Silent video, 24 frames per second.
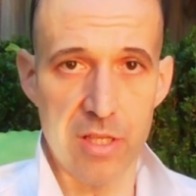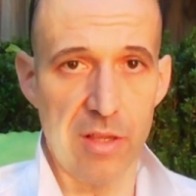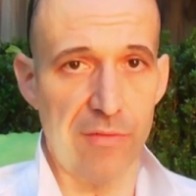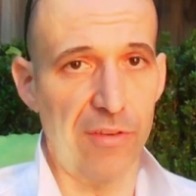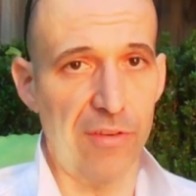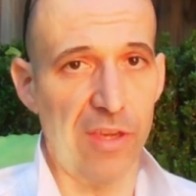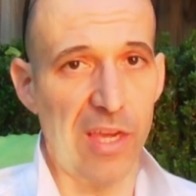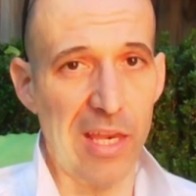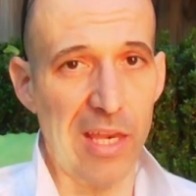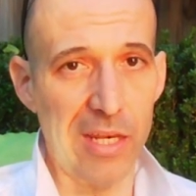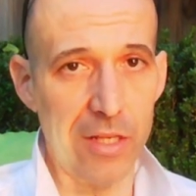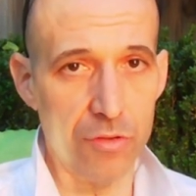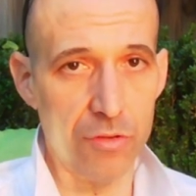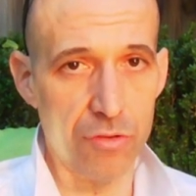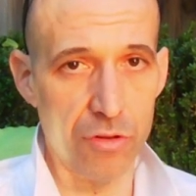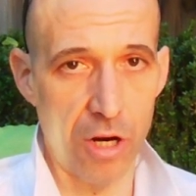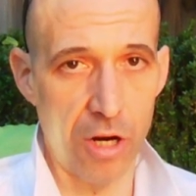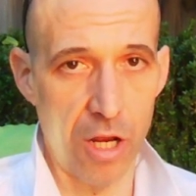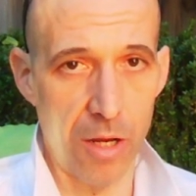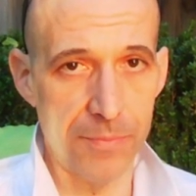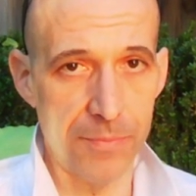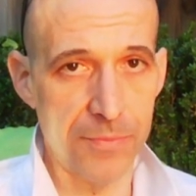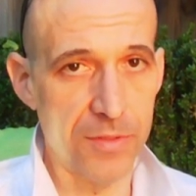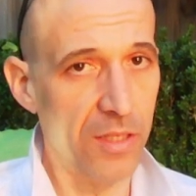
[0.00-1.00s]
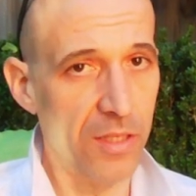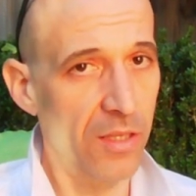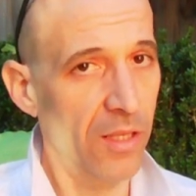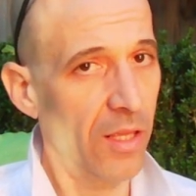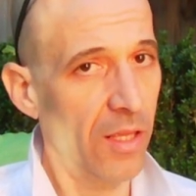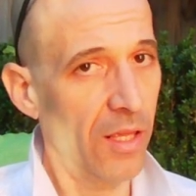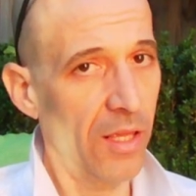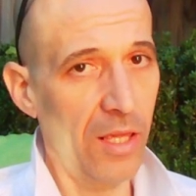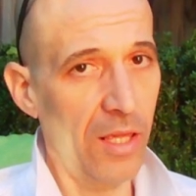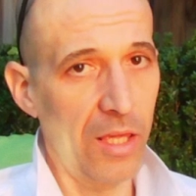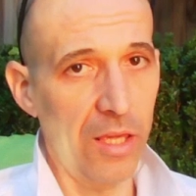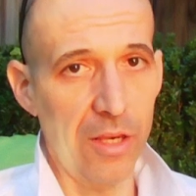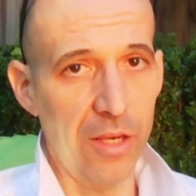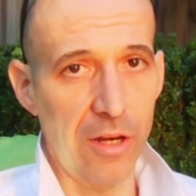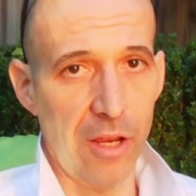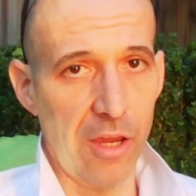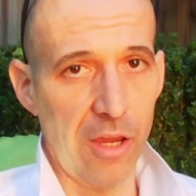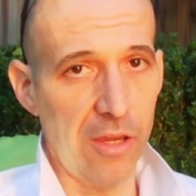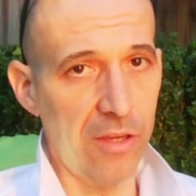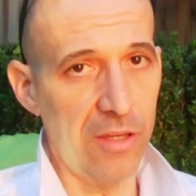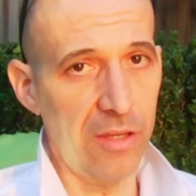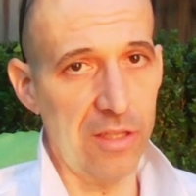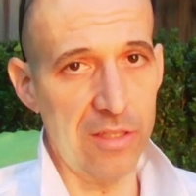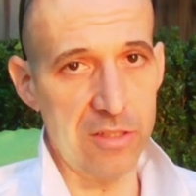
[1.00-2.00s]
If you're getting dropped,
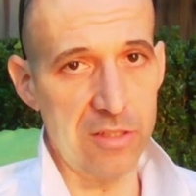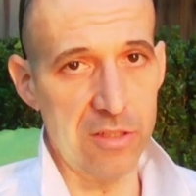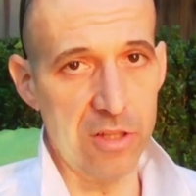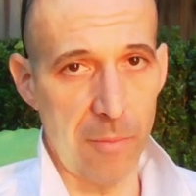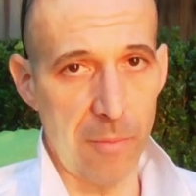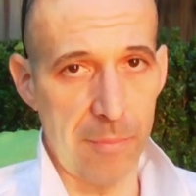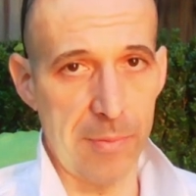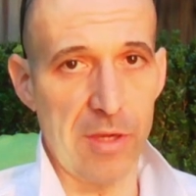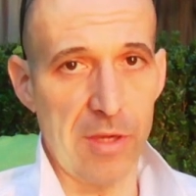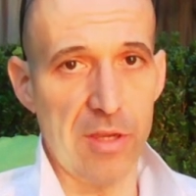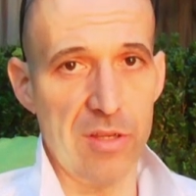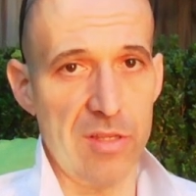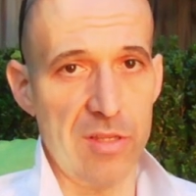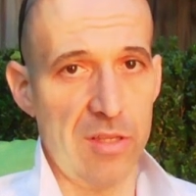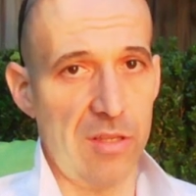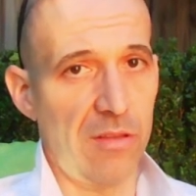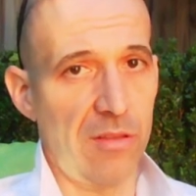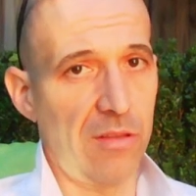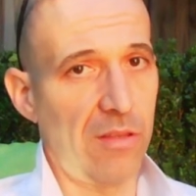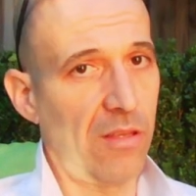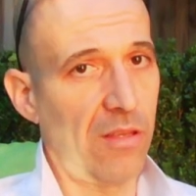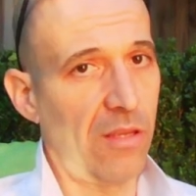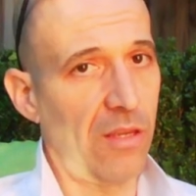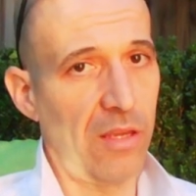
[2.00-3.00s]
it's not because of